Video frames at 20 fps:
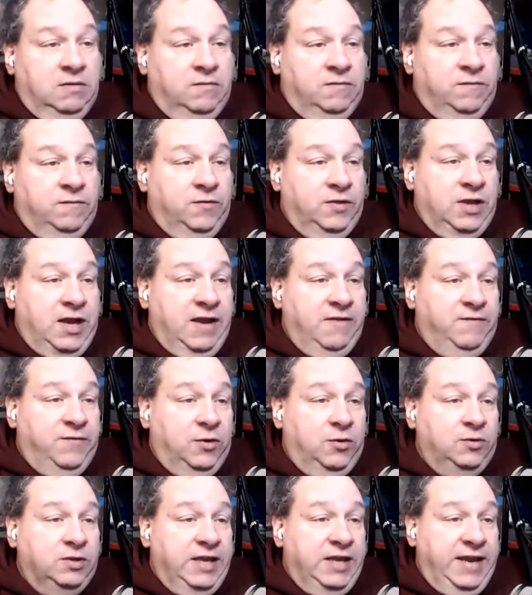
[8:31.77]
for the
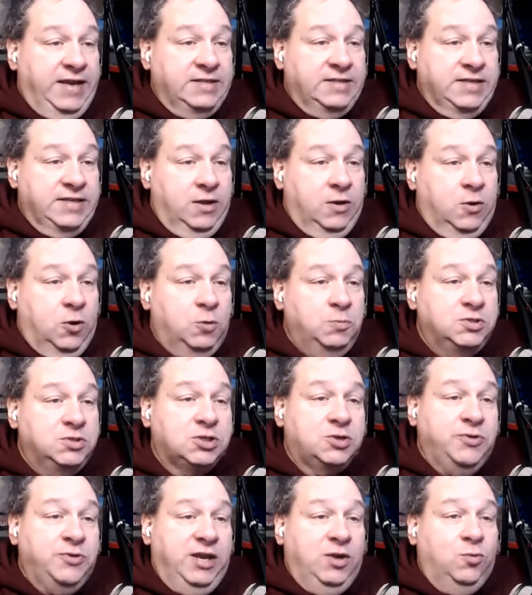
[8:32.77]
iPhone gains a home
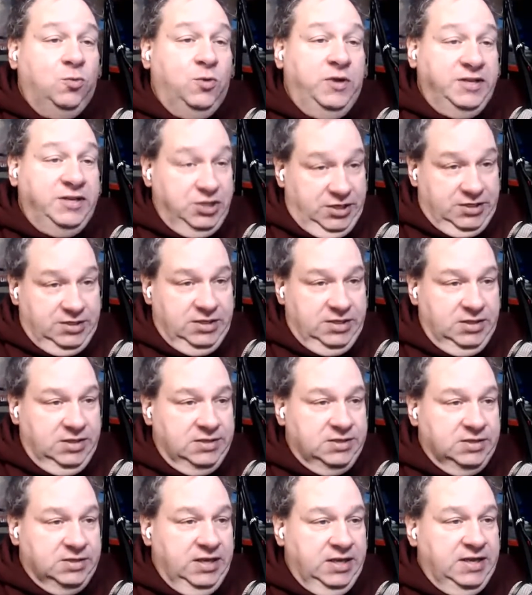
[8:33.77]
screen widget in
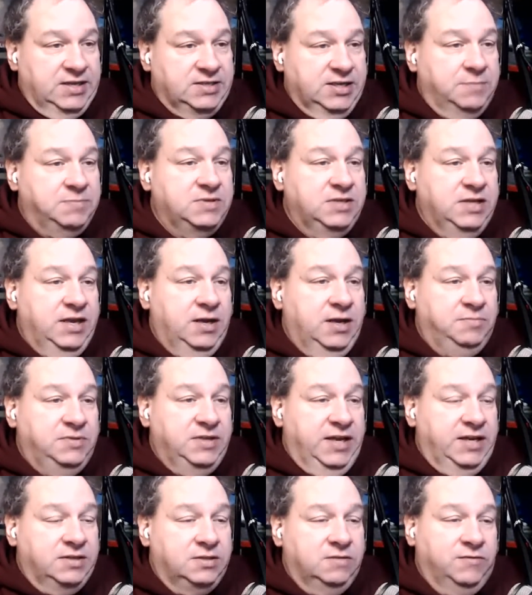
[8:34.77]
its latest
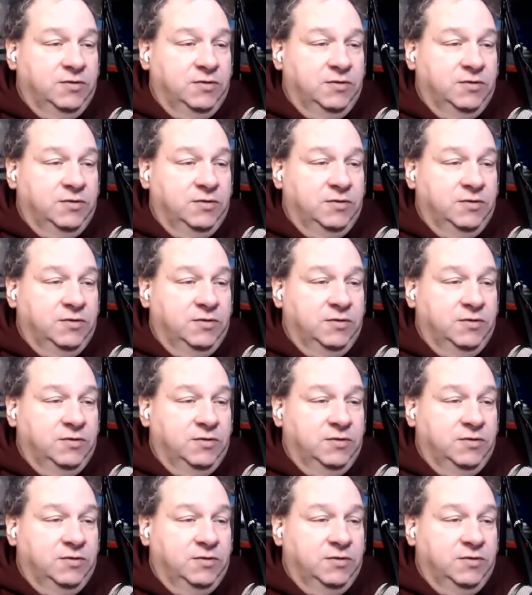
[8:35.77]
update.